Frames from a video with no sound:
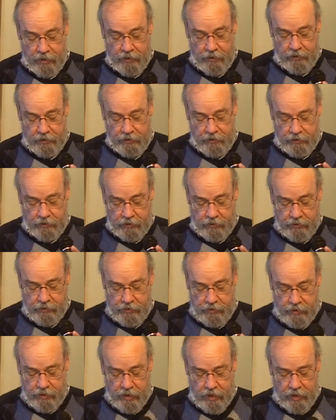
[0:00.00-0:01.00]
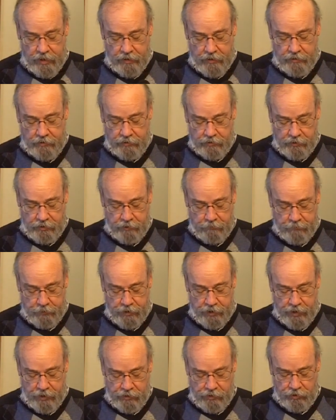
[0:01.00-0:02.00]
And lead us not into
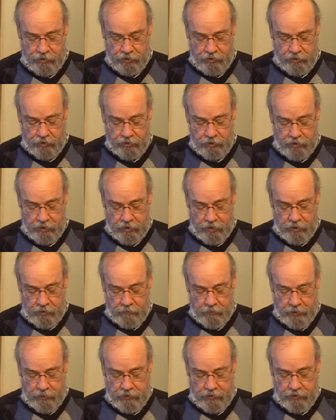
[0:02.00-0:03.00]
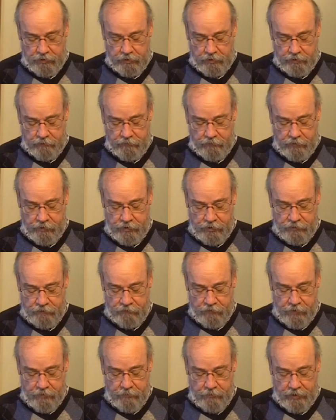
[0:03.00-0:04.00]
temptation, but deliver
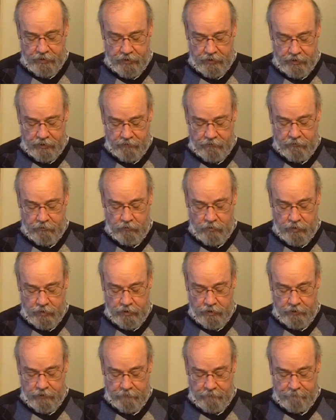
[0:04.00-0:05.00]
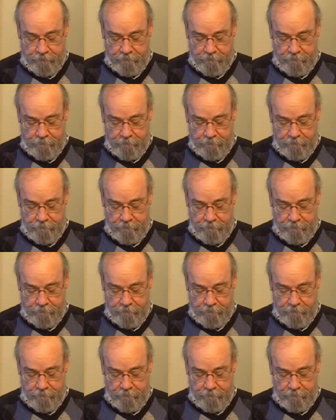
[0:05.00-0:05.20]
us from the evil one.